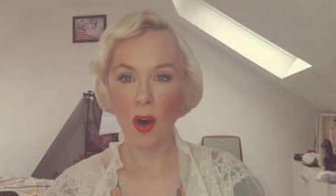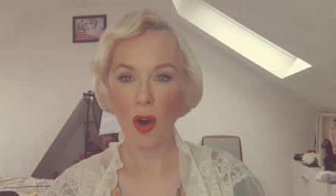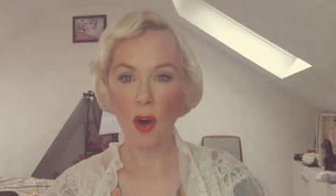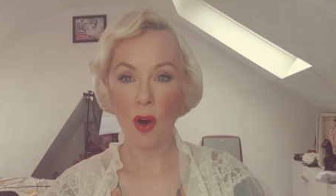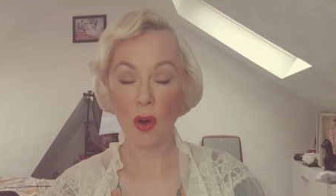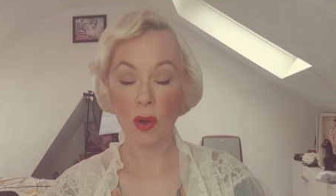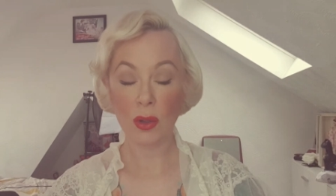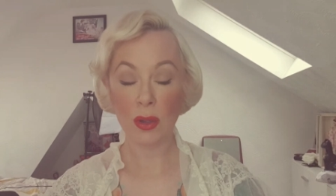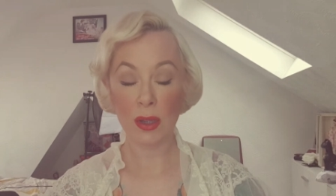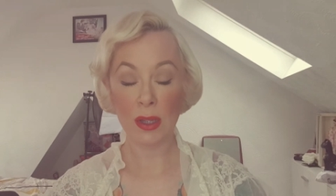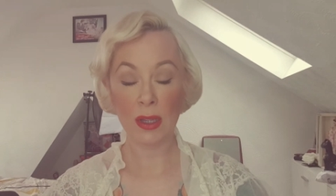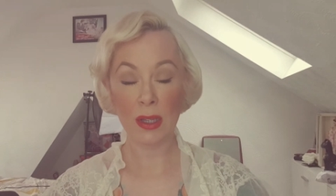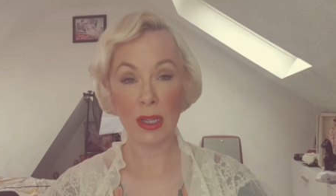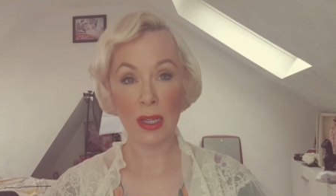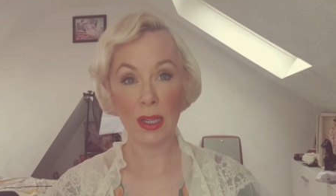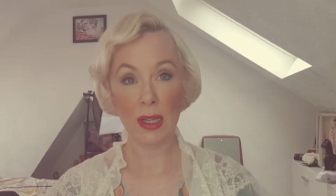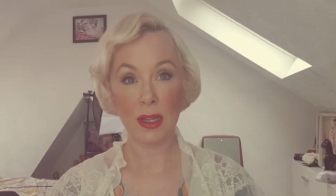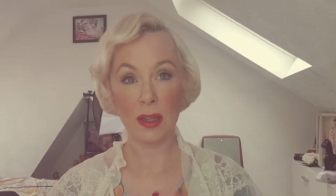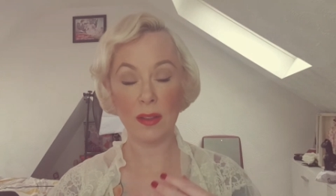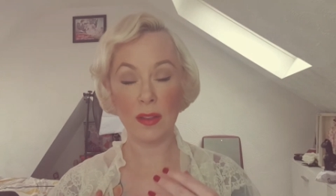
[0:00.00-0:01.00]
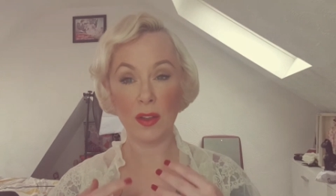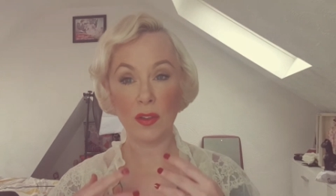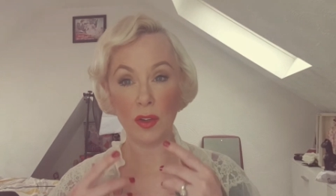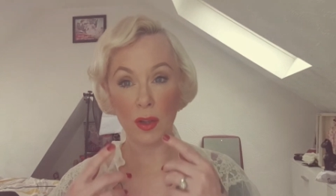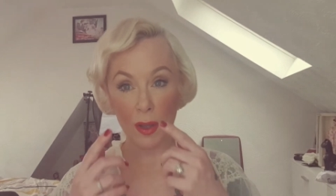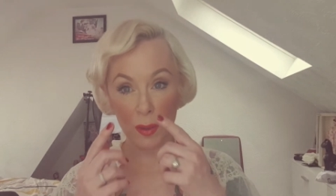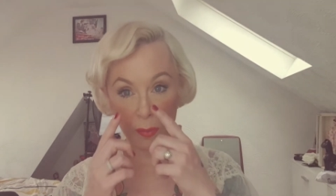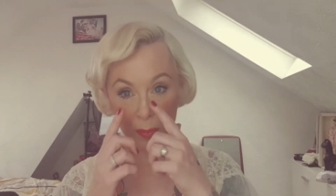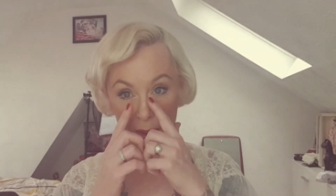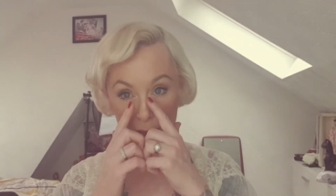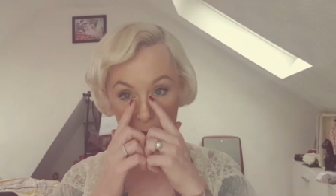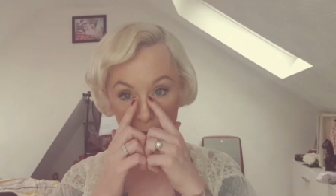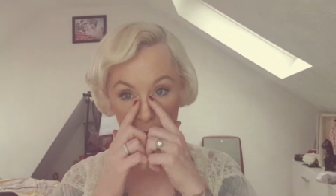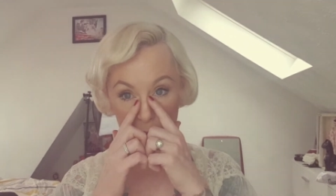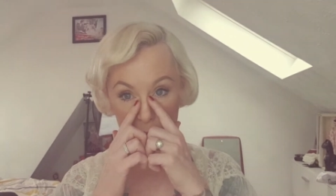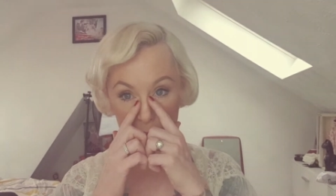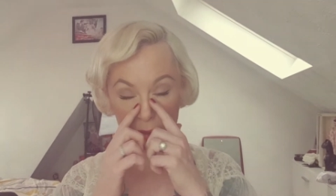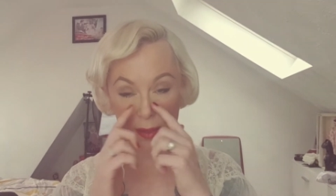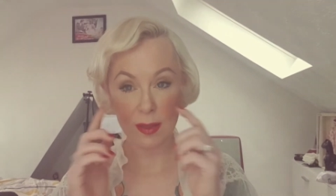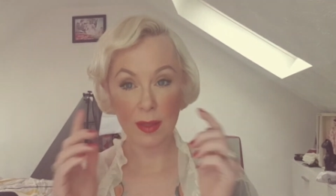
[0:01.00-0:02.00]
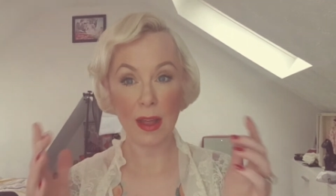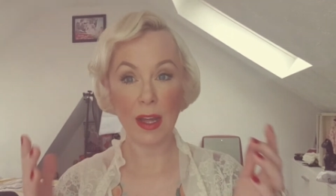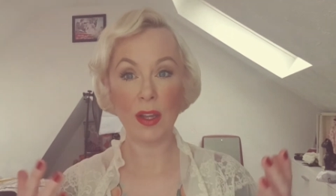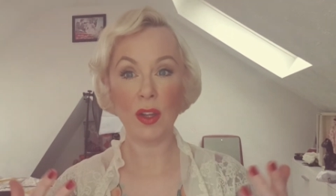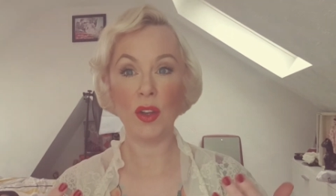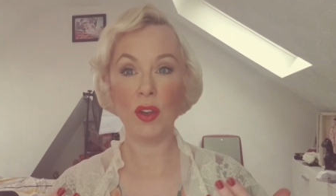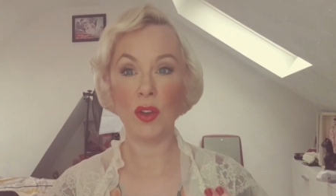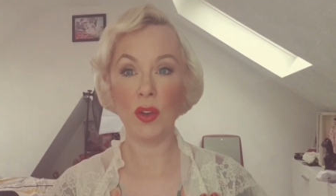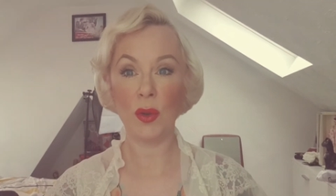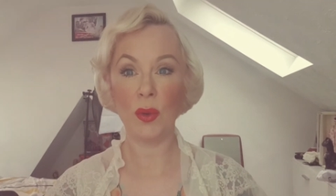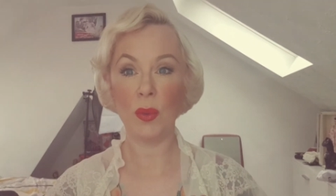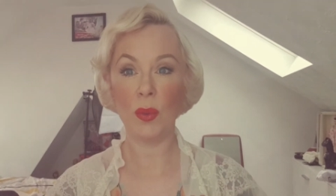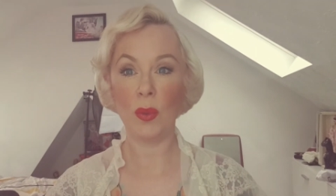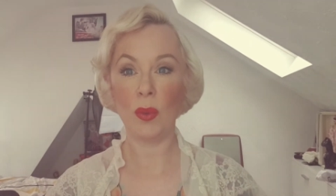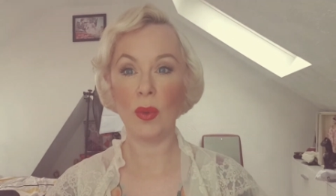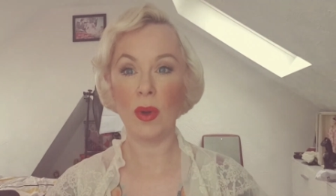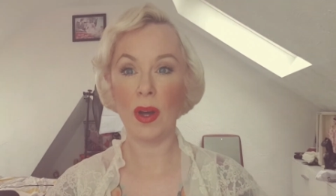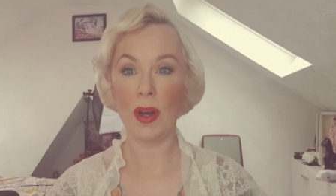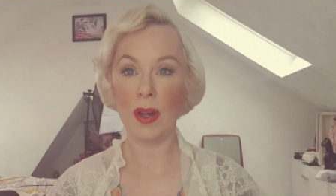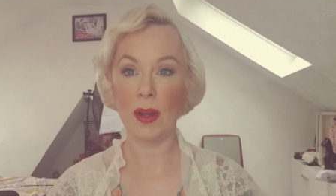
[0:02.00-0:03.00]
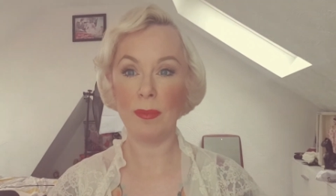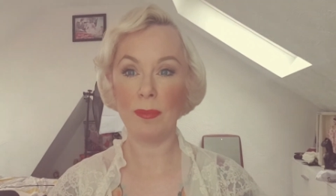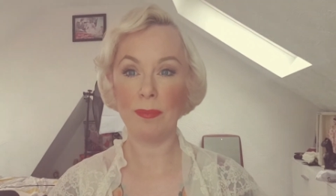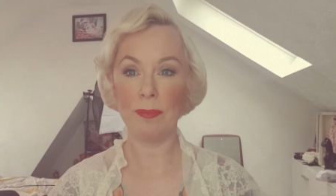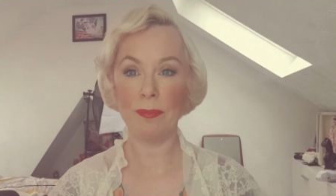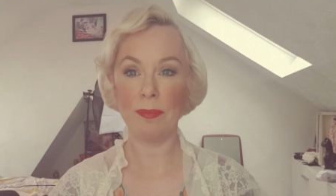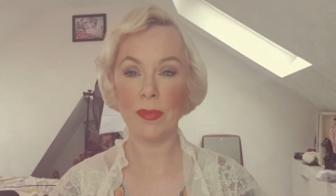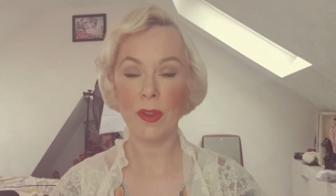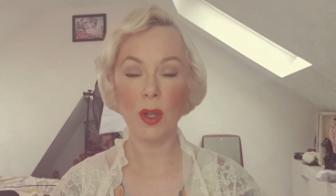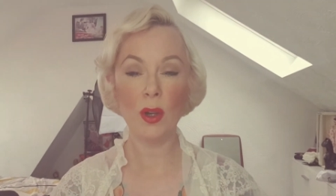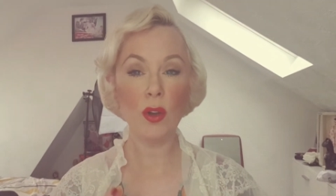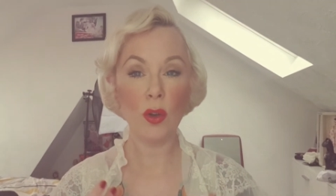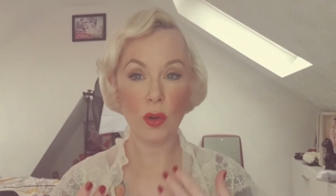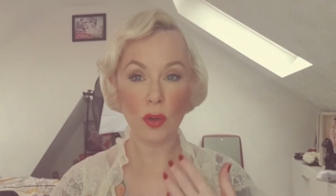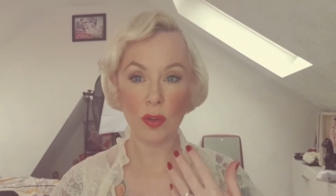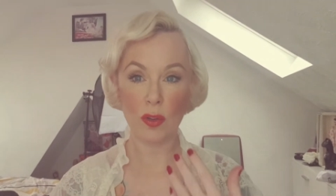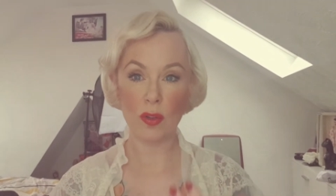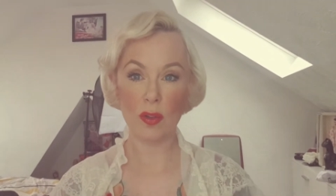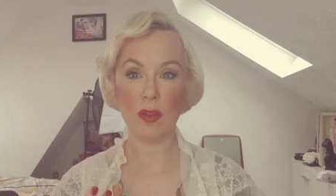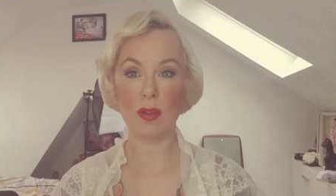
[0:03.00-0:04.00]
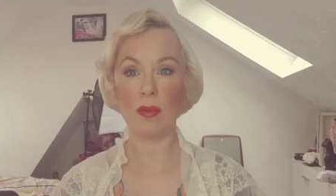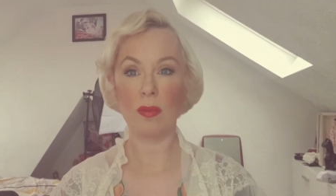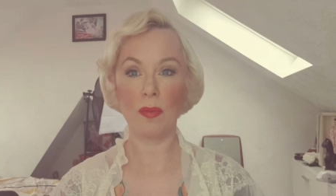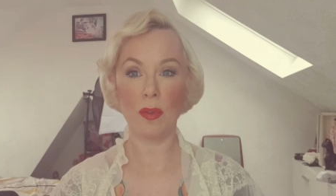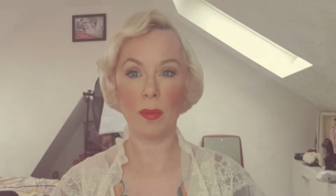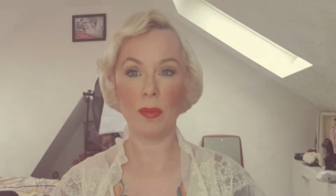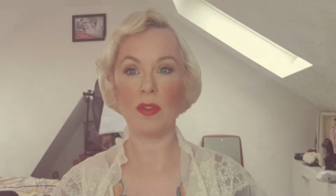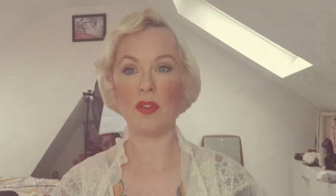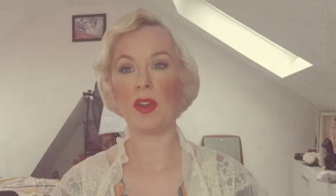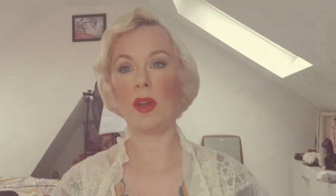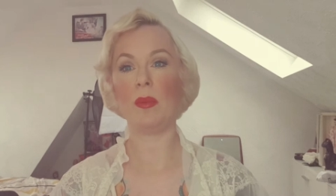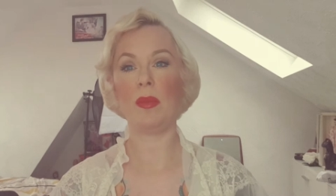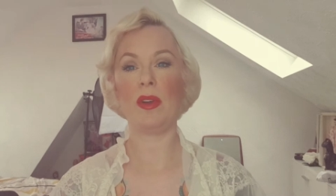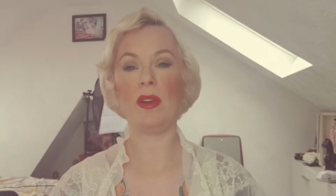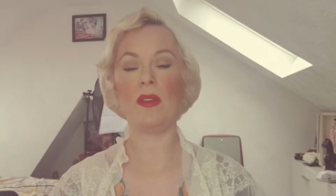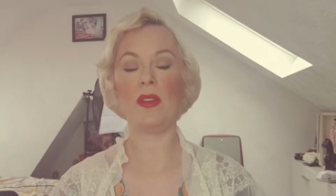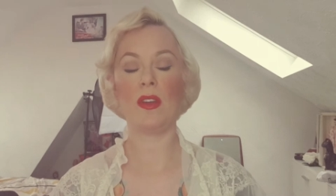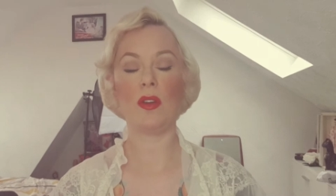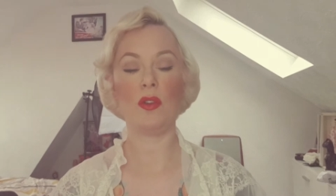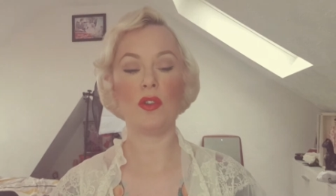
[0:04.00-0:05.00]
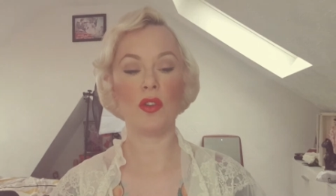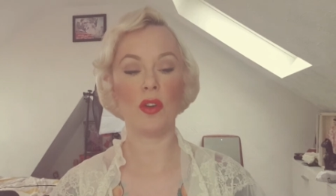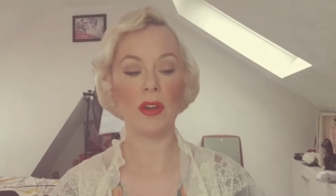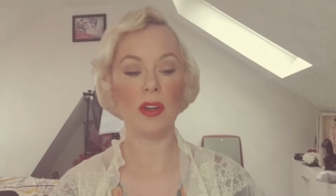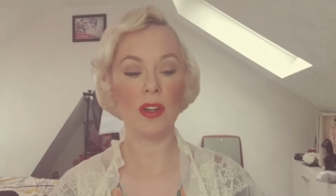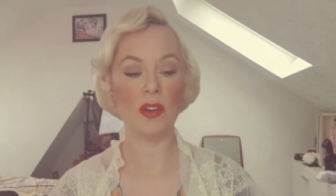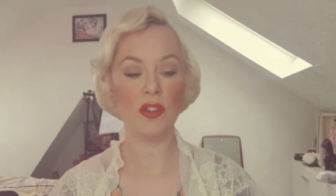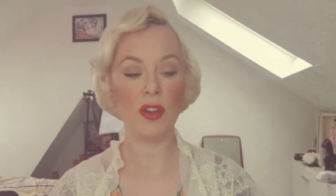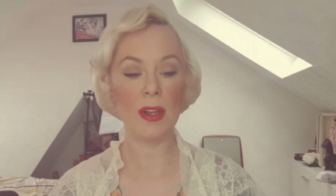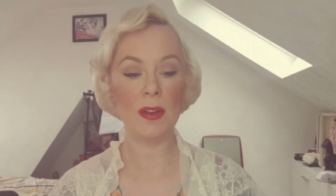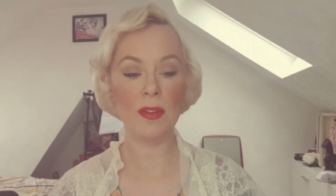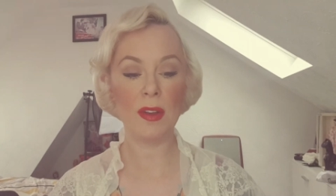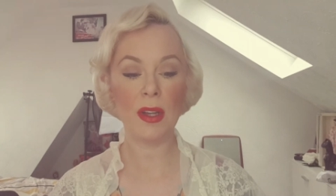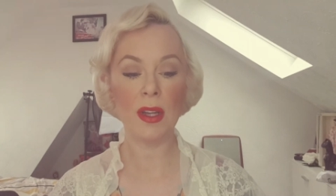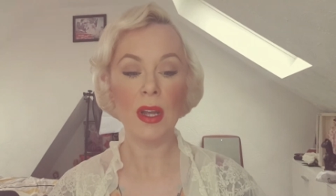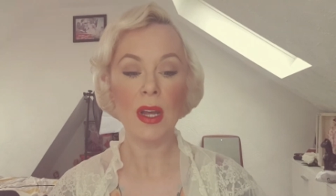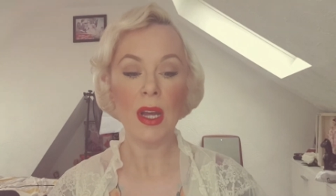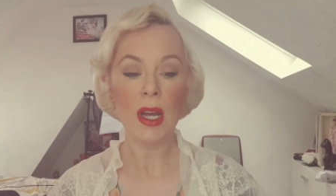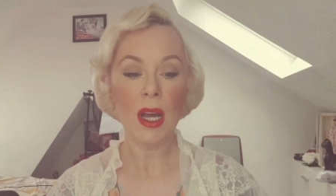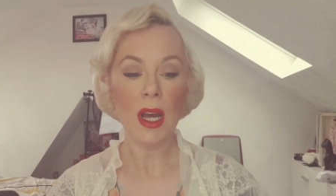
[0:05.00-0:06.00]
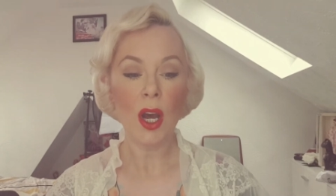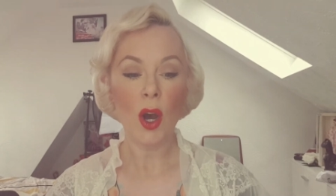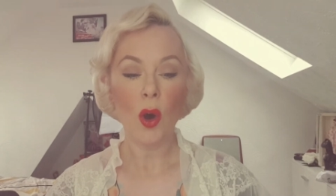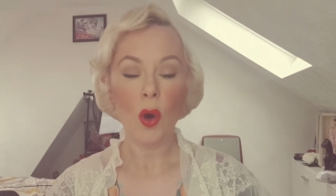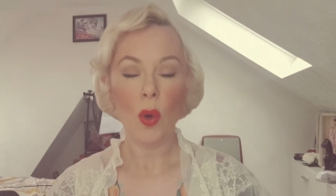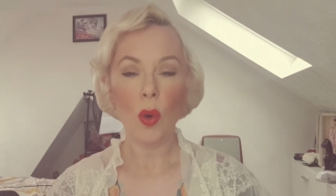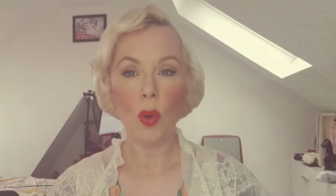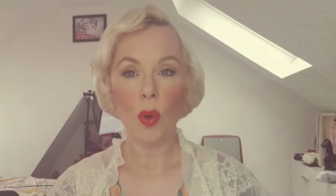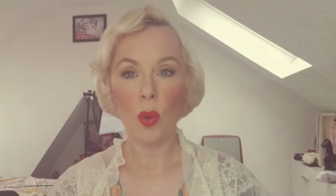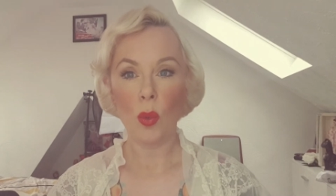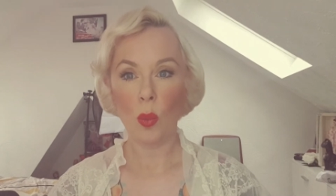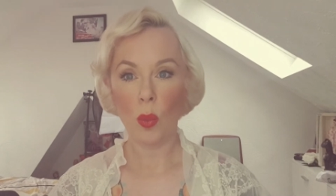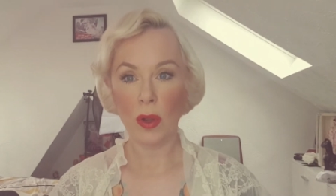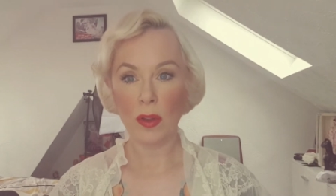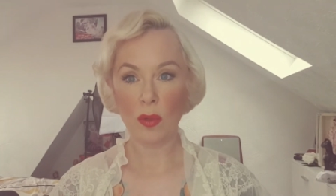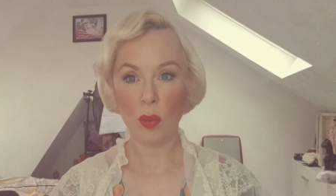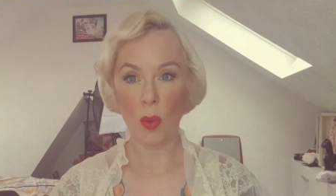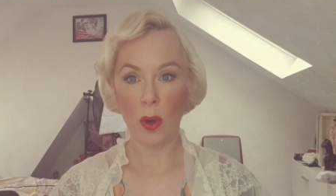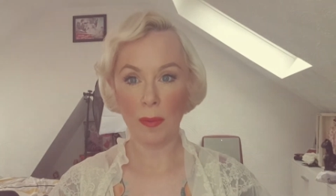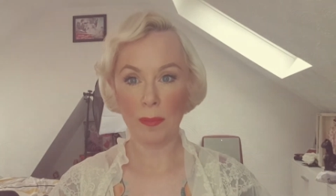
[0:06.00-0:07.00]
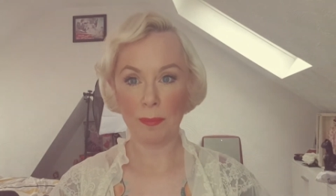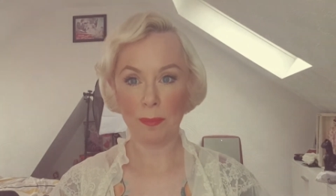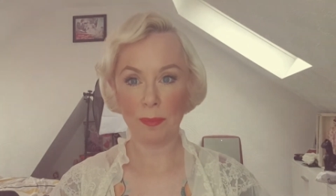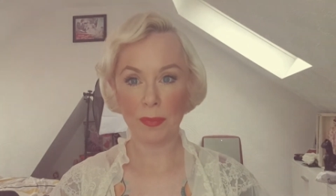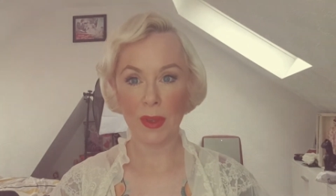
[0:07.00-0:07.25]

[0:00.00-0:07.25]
on the time periods that you, the looks from the time periods that you're trying to achieve and what's what.